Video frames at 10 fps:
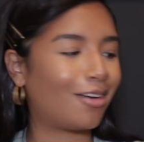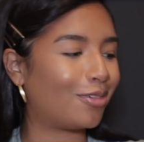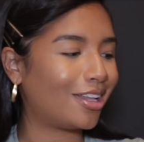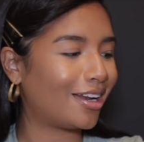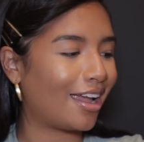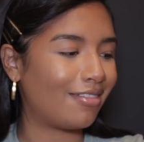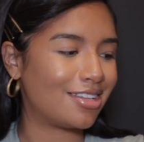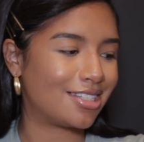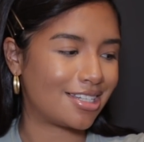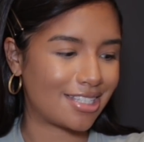We didn't have these
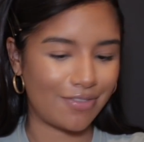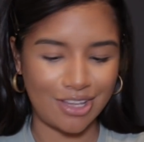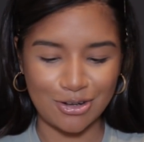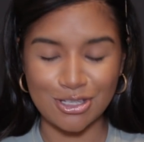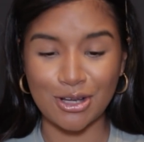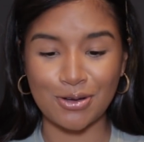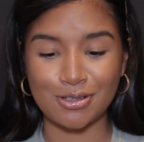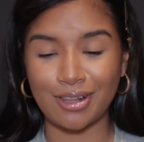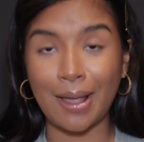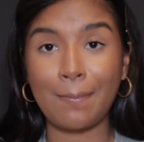things seven years ago, so
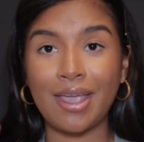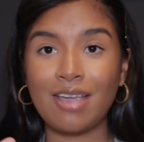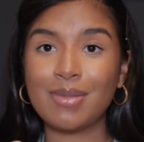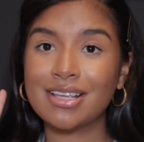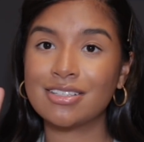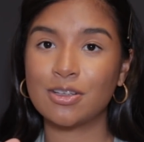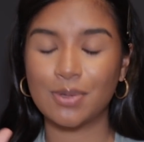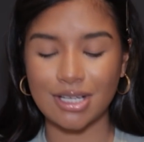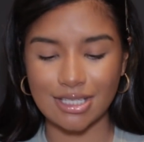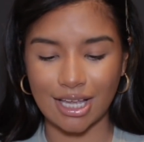they make me super
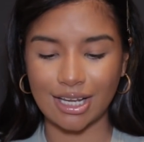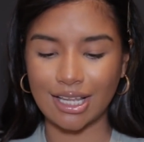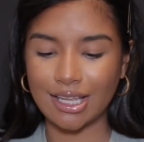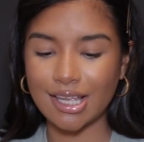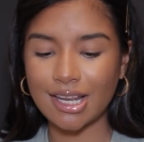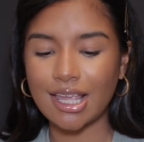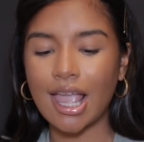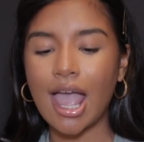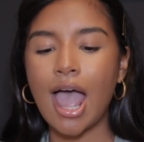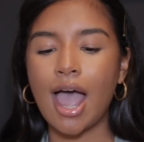excited and giddy.
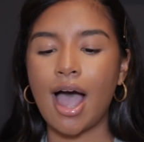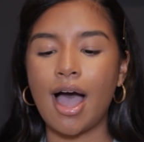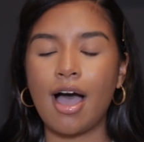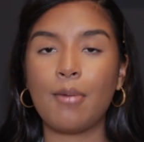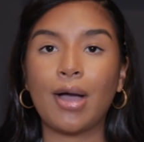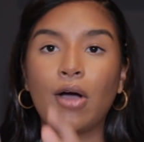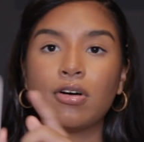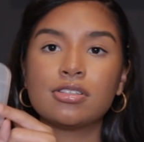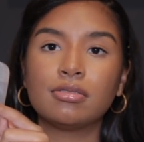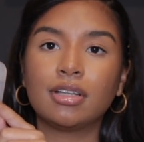Um, I
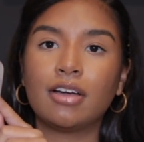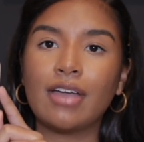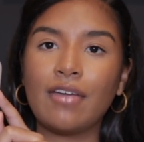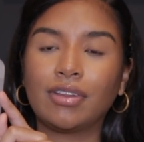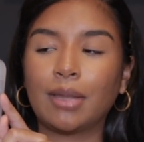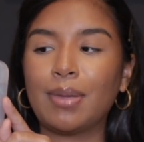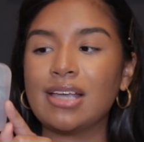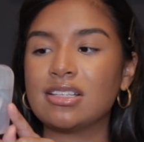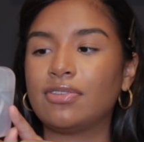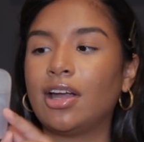also love having like
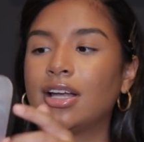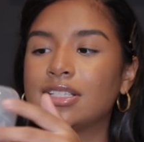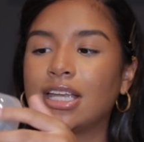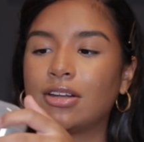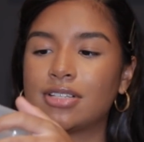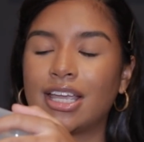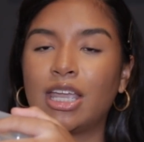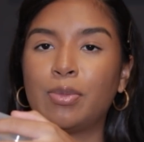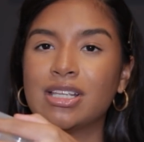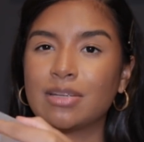pacifier containers. I keep
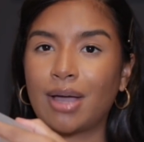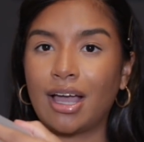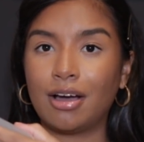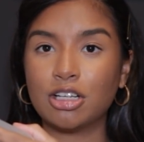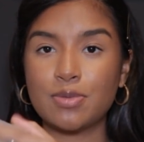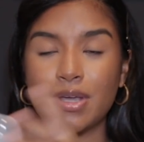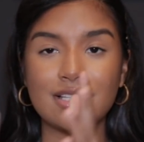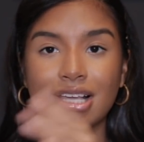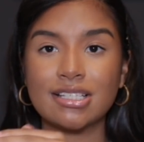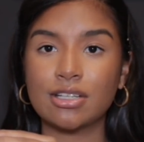these in my house because I
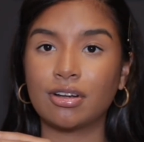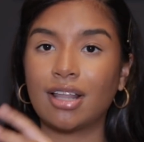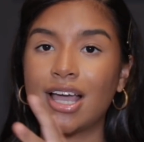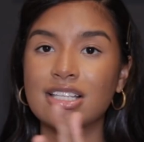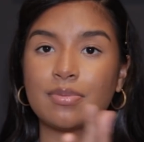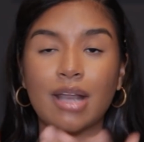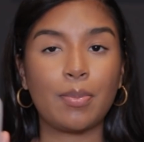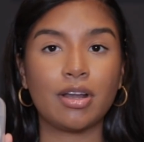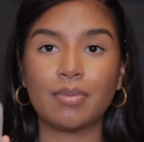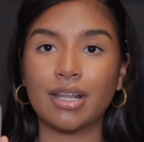sterilize them and I put
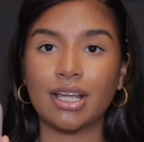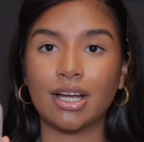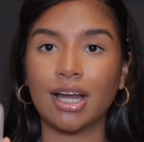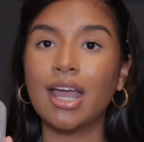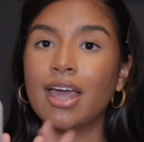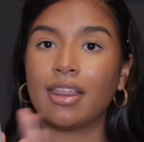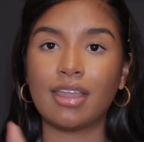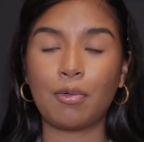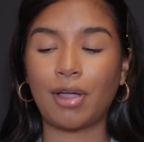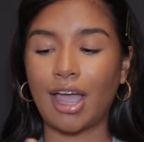them in here. That
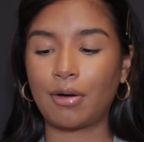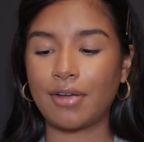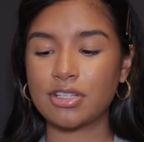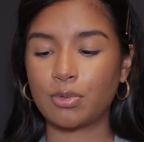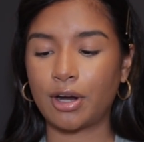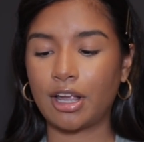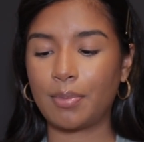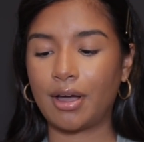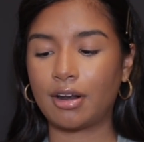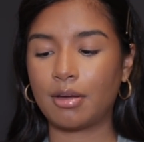way I don't have to worry
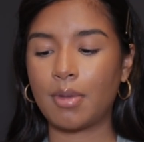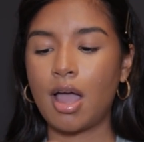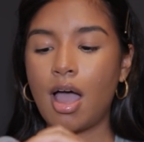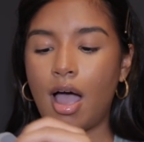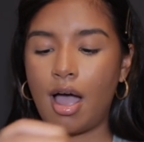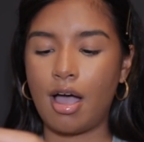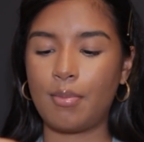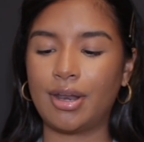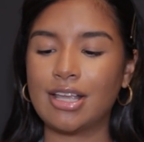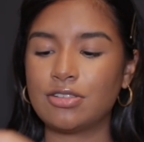about them. Um,
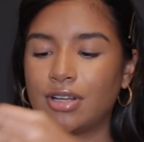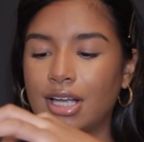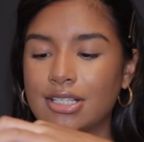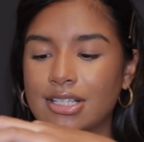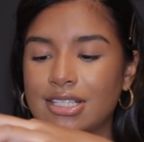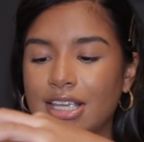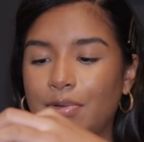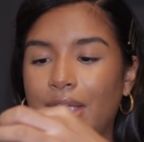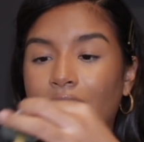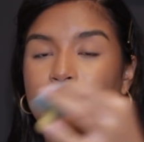and as you guys can see, we
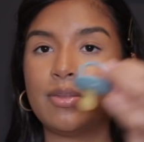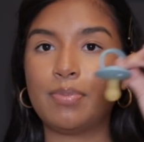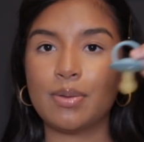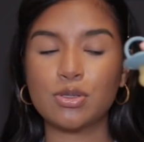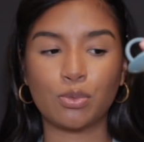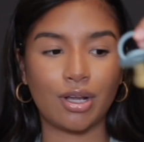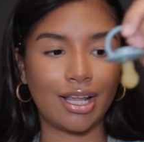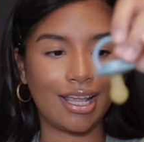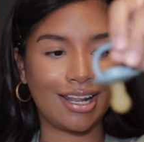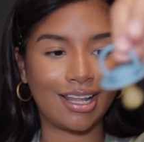have the bibs one
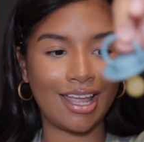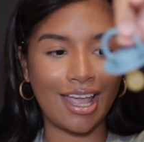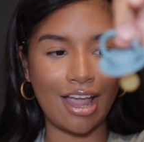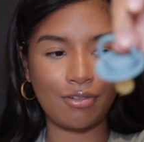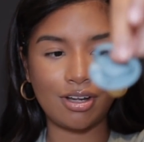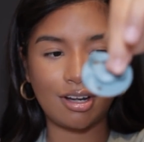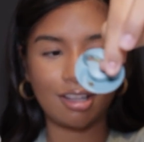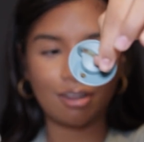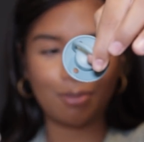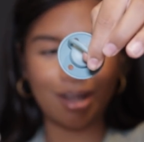in every
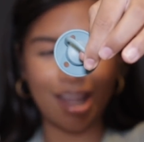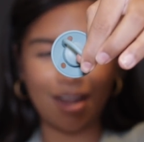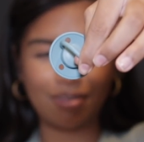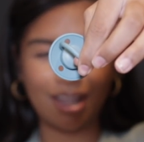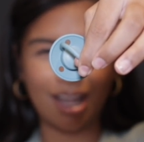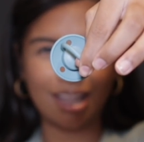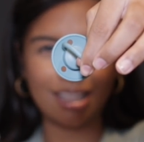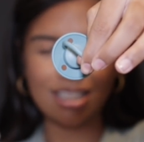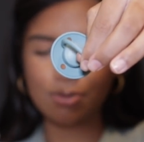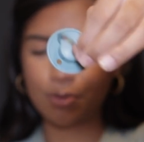color. We have like, I think
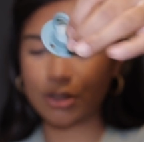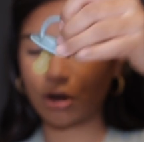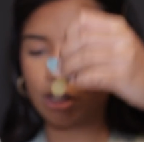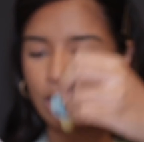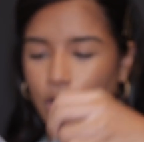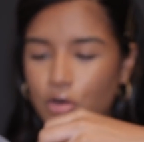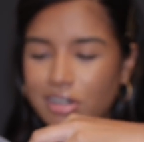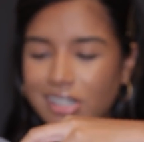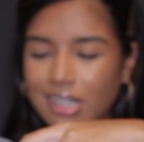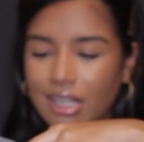this one was called like
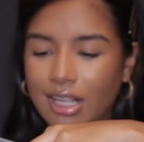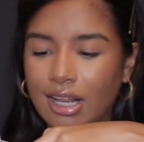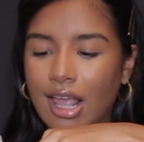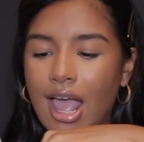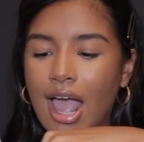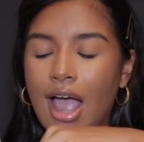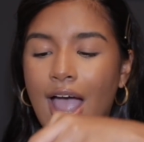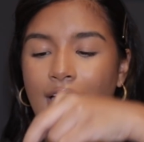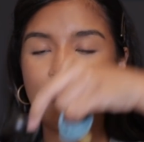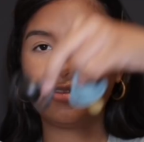Ocean. I
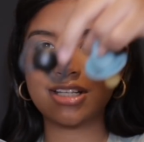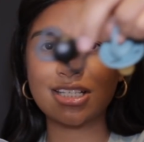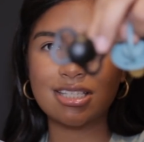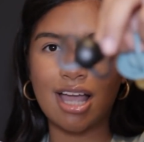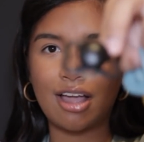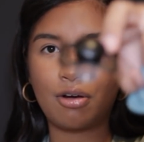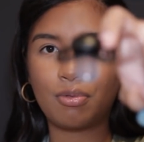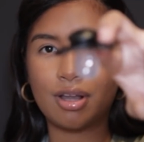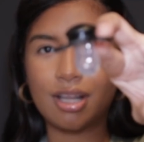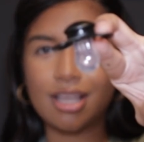have this style
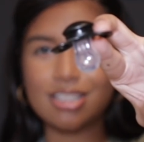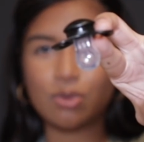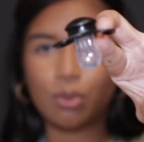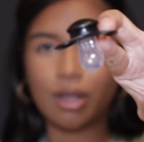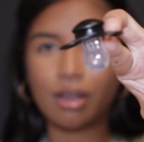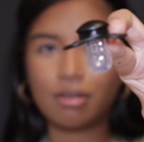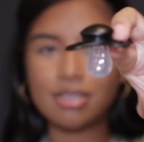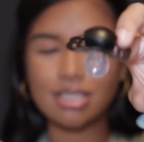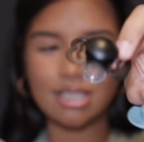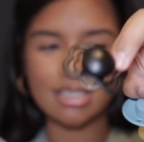one as well
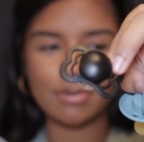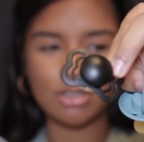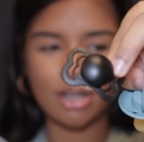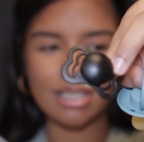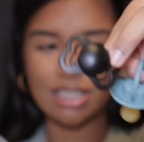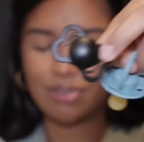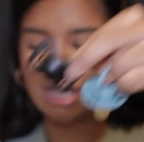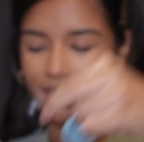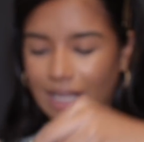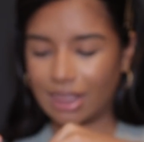because I was trying to see if he
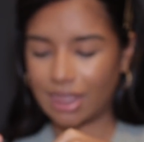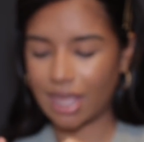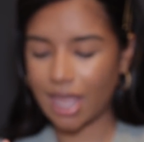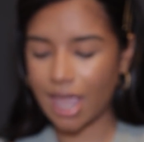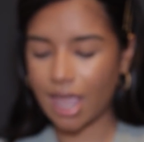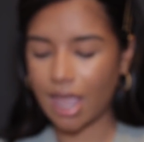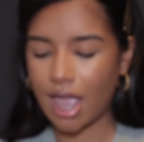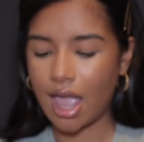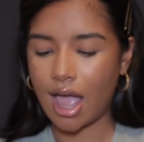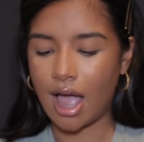liked that.
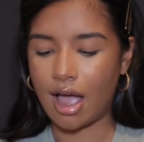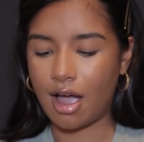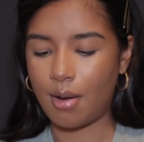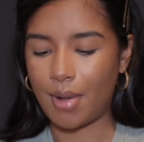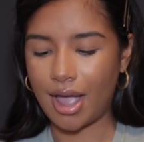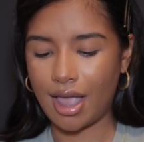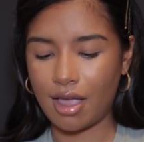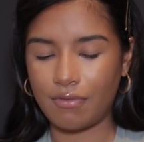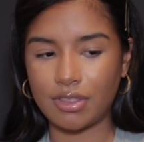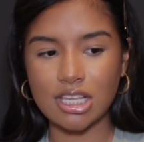Um, I
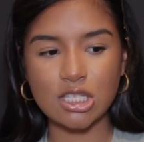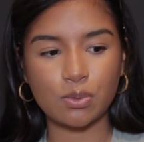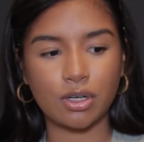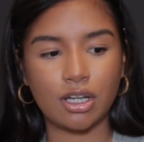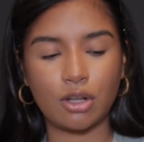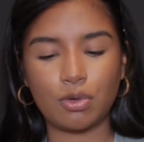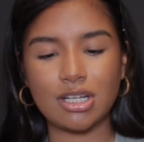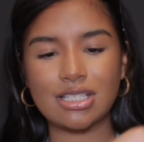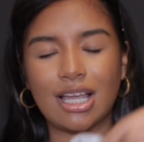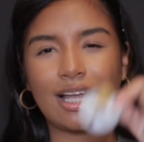have this one, which is
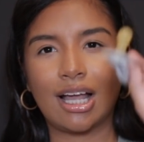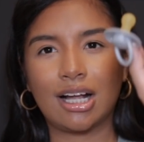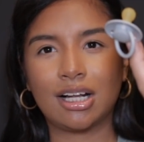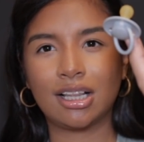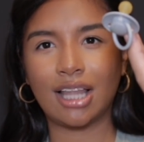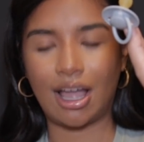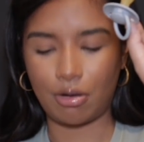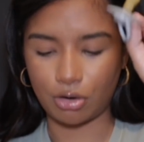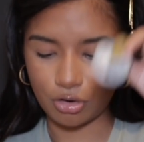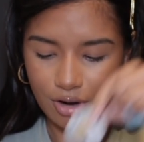like cloud
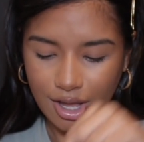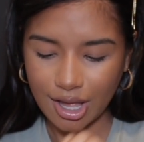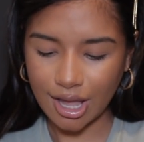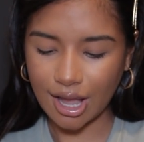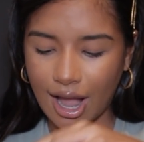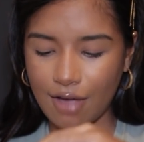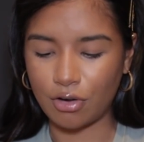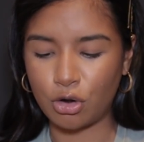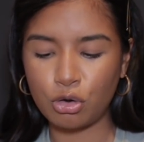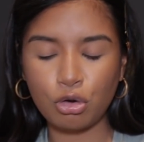gray. I have
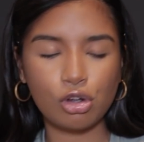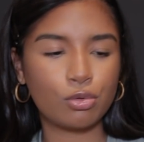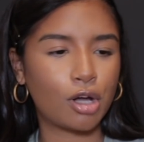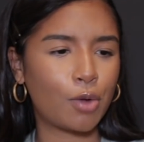a nude one.